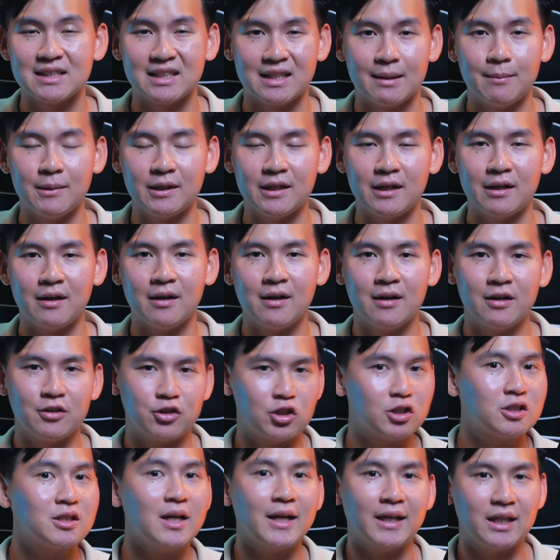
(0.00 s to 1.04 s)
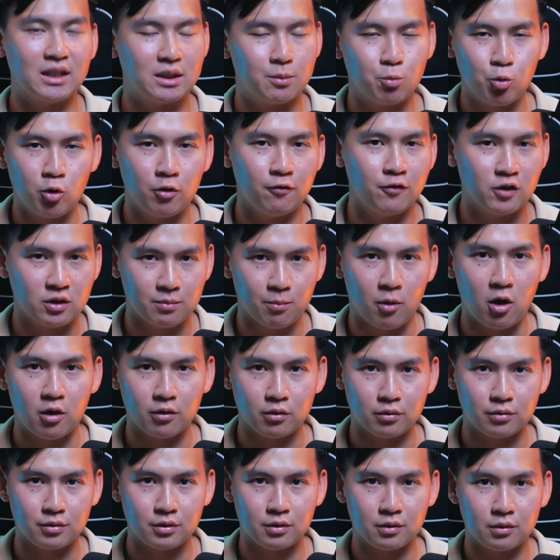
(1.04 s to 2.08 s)
is limited, just like its previous
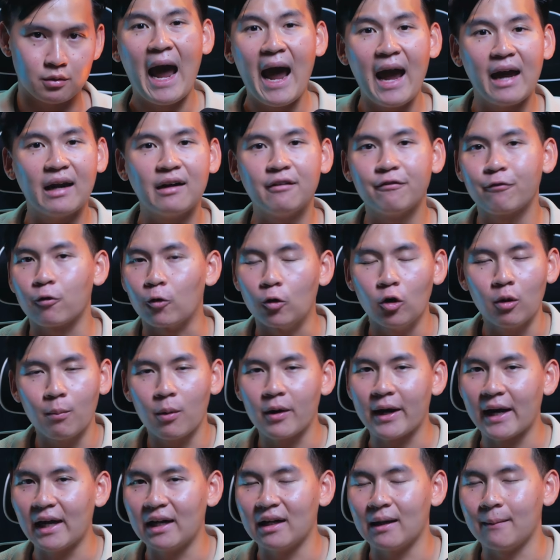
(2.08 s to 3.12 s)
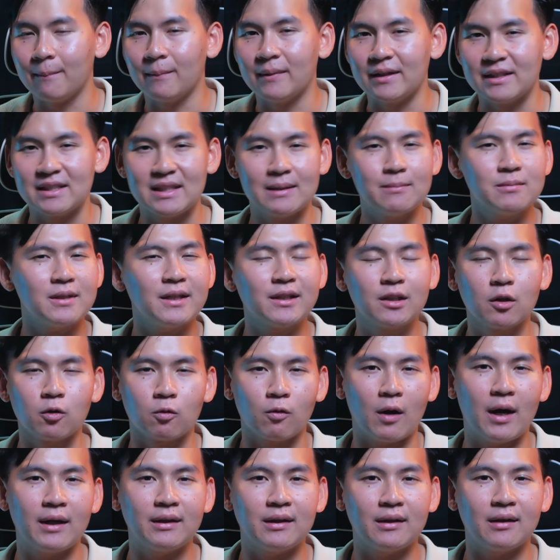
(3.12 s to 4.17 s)
models. And for NotebookLM, it seems like the
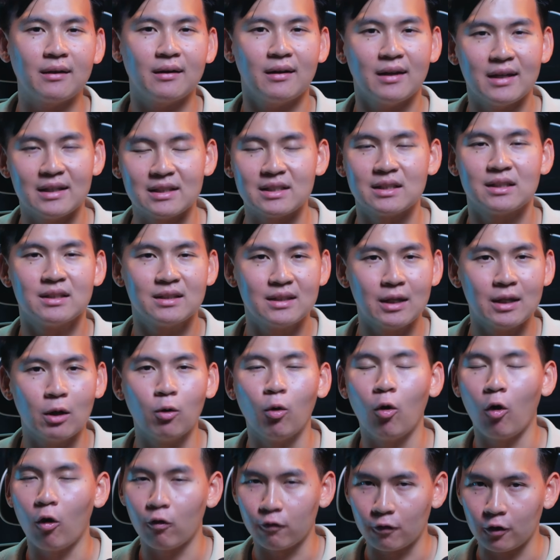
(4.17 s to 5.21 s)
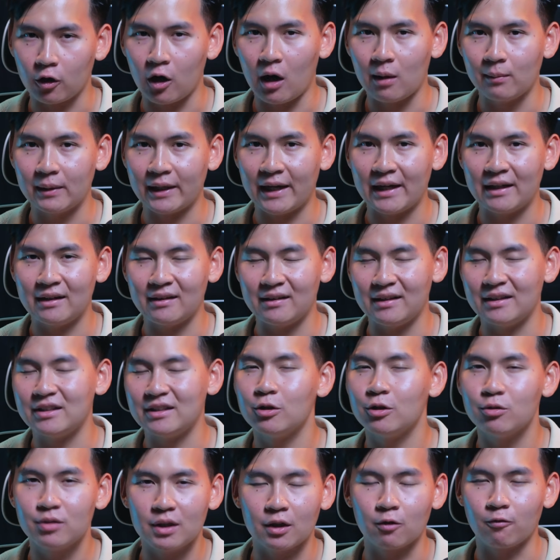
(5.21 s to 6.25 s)
writing is still overcomplicated.
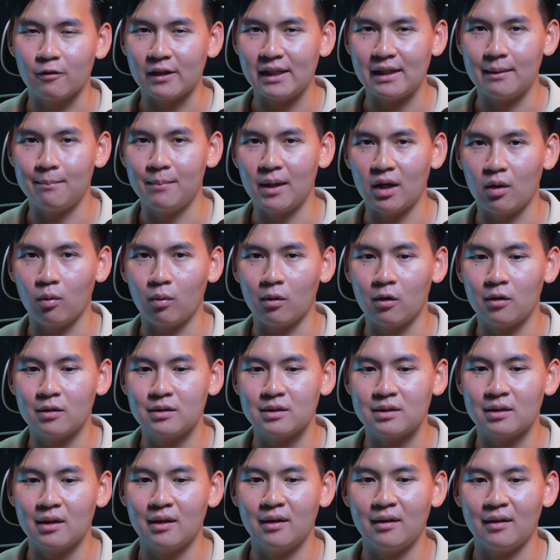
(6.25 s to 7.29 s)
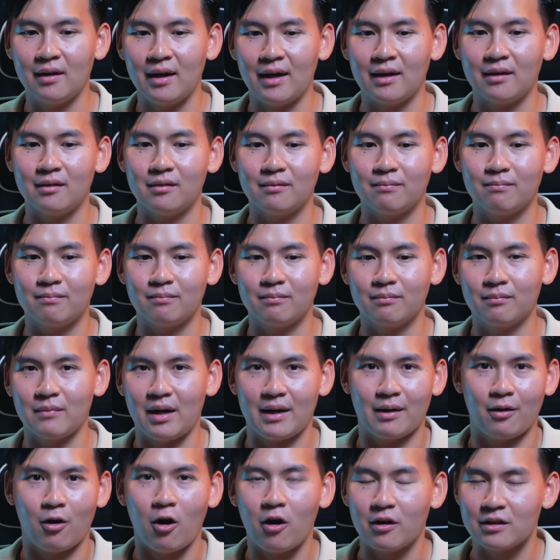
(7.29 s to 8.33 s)
using really big words, and
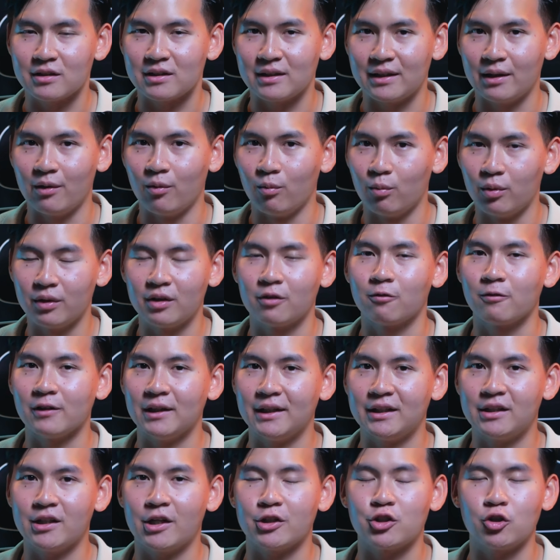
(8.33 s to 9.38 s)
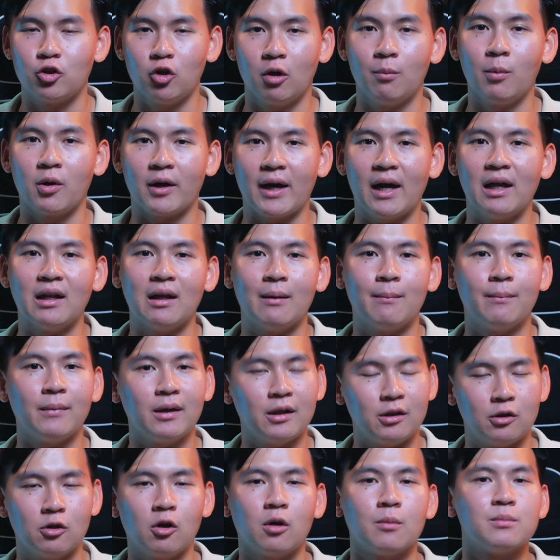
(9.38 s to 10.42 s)
I honestly wouldn't really touch NotebookLM
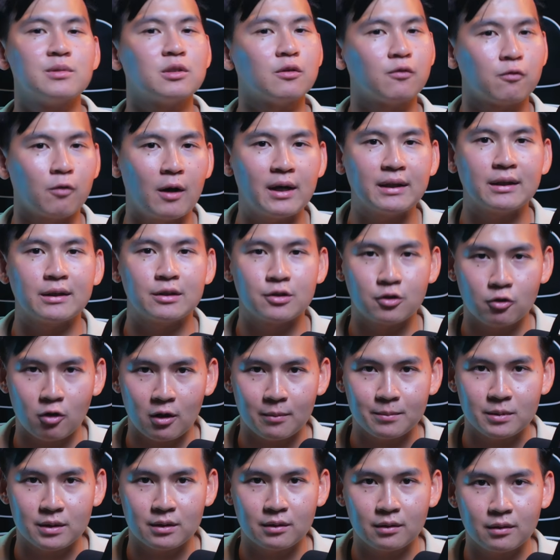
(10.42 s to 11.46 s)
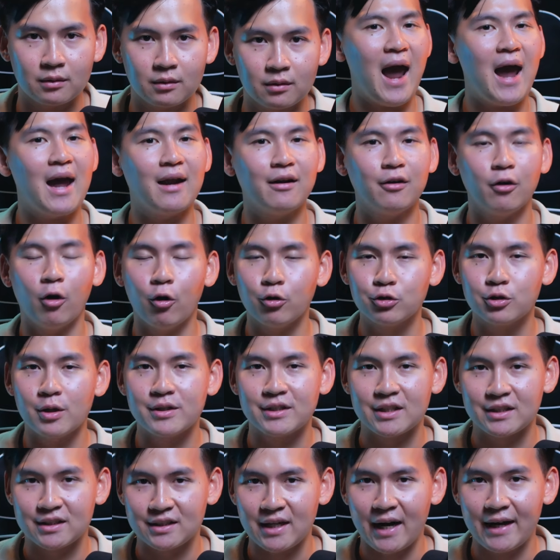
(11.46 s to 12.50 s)
in terms of writing scripts. And also
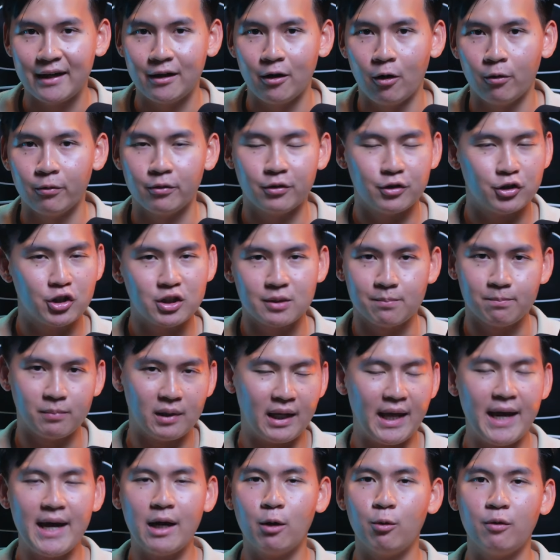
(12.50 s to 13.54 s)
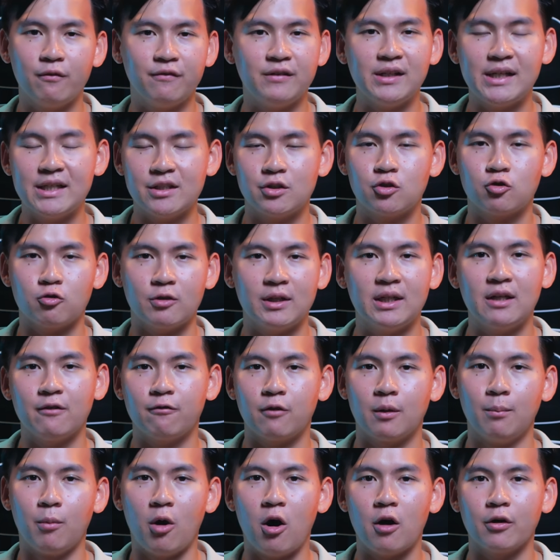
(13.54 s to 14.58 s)
as a side note, just playing with these 3
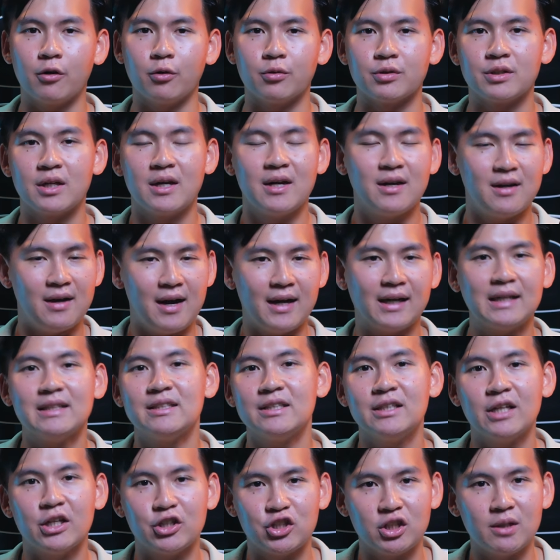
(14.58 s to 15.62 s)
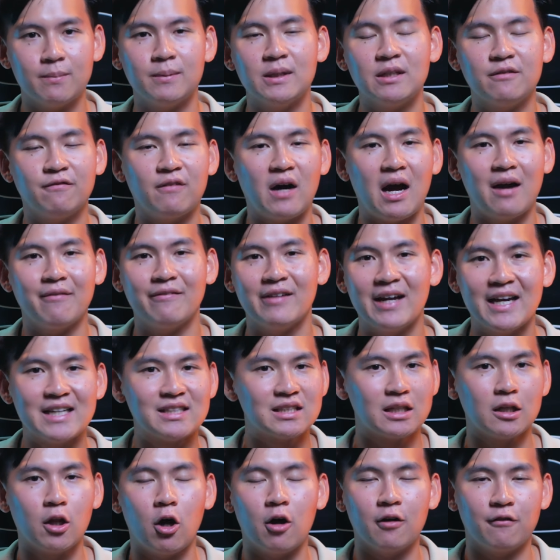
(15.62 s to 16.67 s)
different models, I can see that GPT-5 is
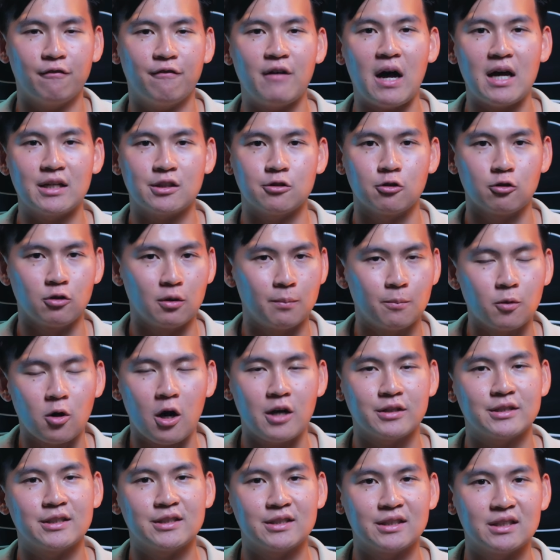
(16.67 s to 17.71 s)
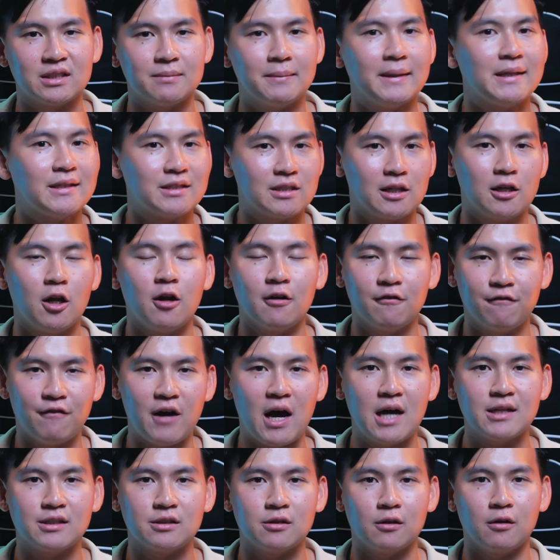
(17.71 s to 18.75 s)
a lot faster, the processing speed is a lot
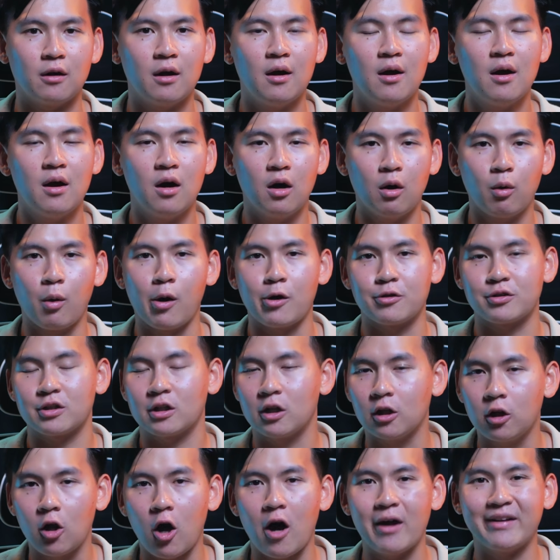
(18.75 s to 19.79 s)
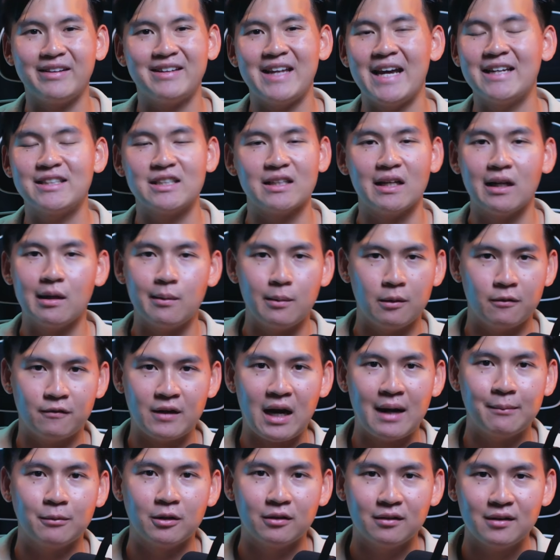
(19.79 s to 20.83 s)
faster, whereas Claude takes a little bit of
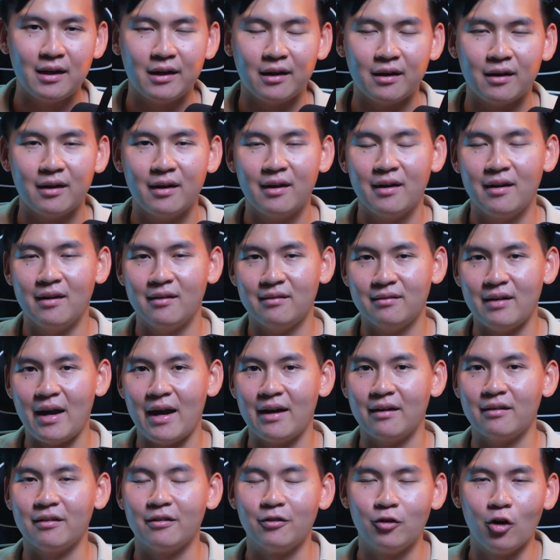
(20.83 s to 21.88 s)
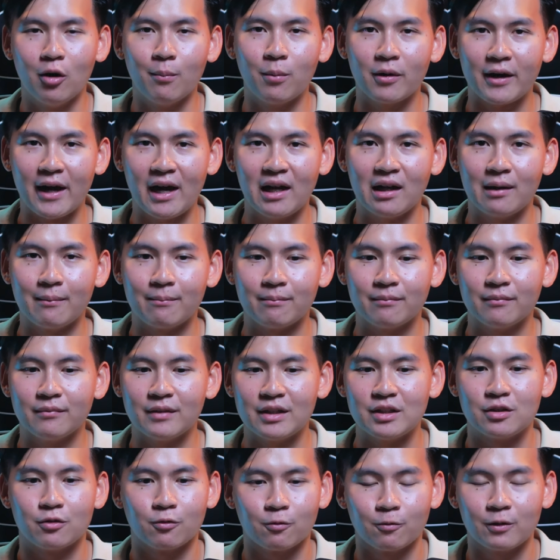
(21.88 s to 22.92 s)
time to think, and NotebookLM
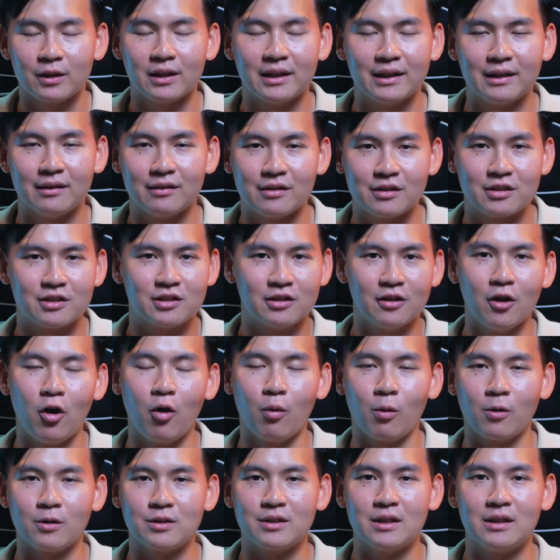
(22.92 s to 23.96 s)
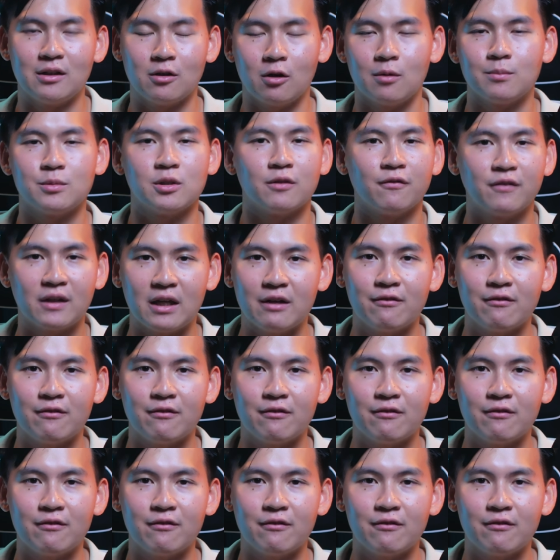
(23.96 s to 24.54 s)
is really the slowest in terms of